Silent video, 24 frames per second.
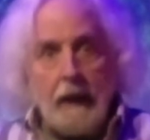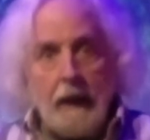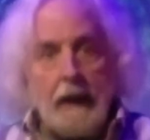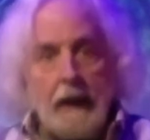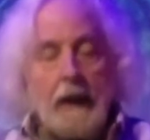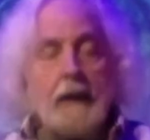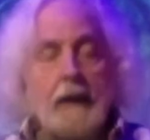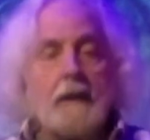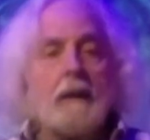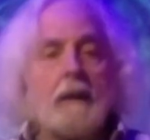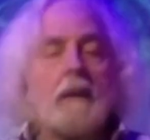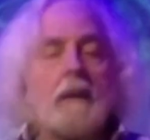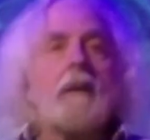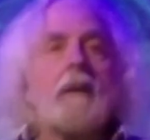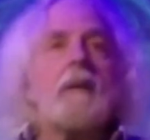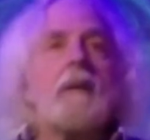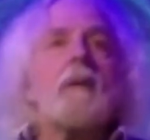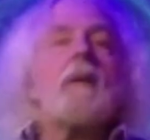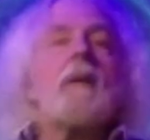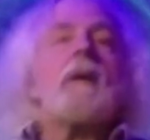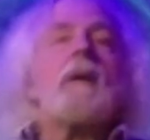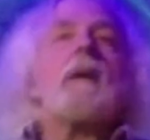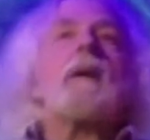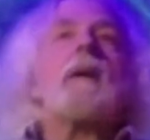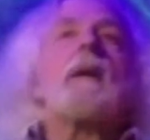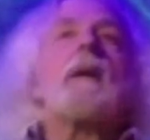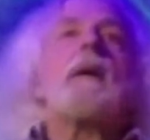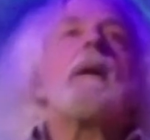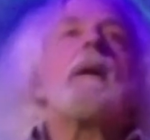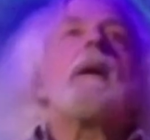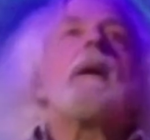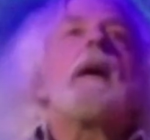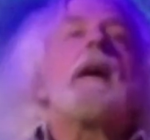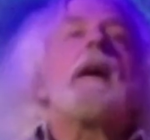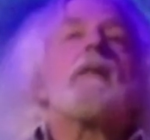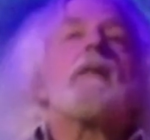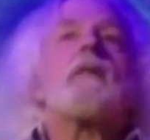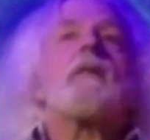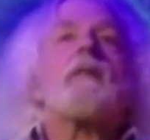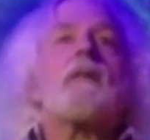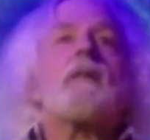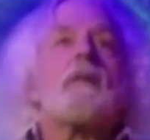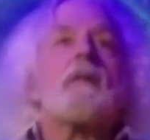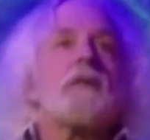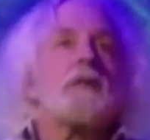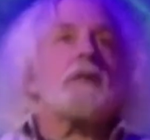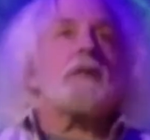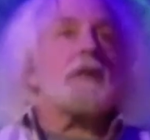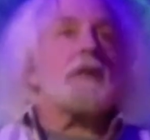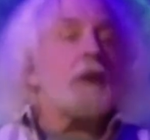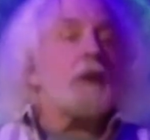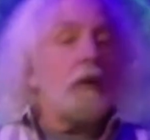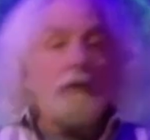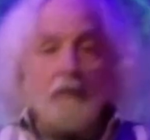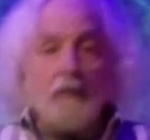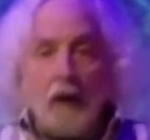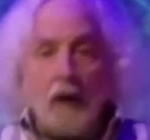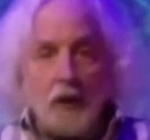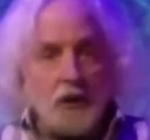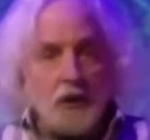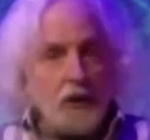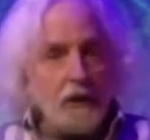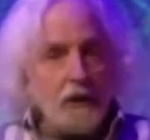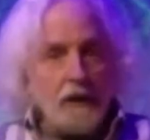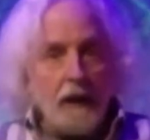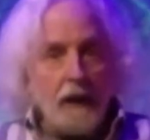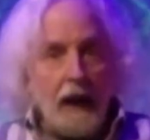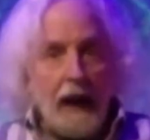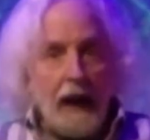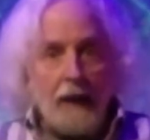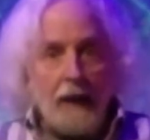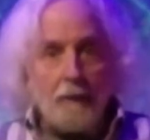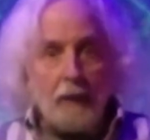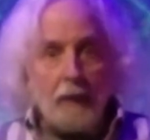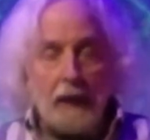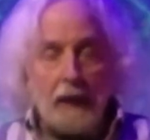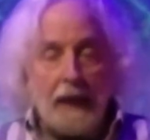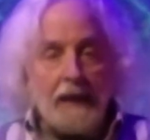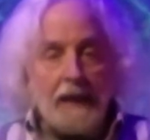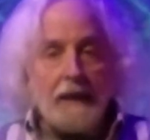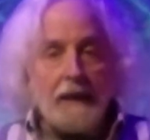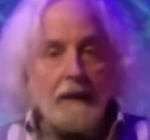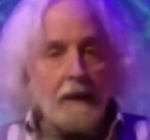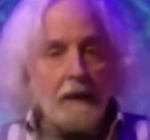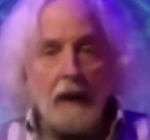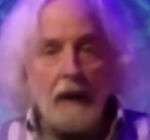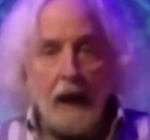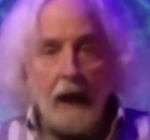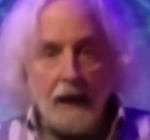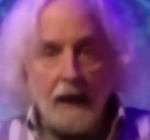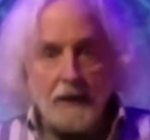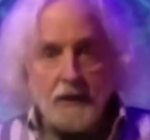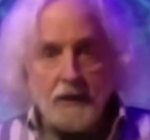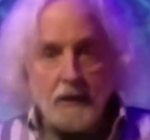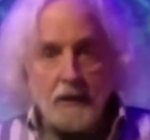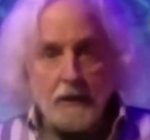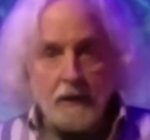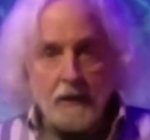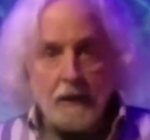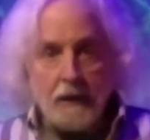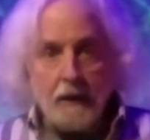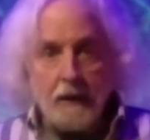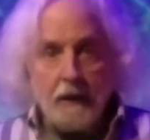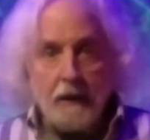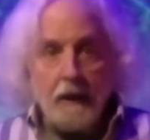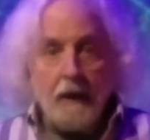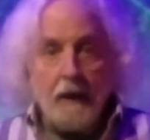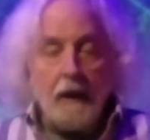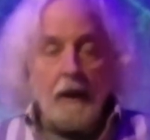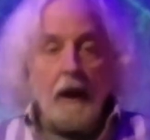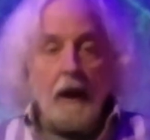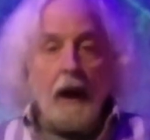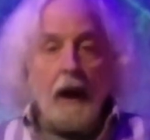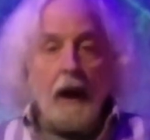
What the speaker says: It still functioned. I played it in concert in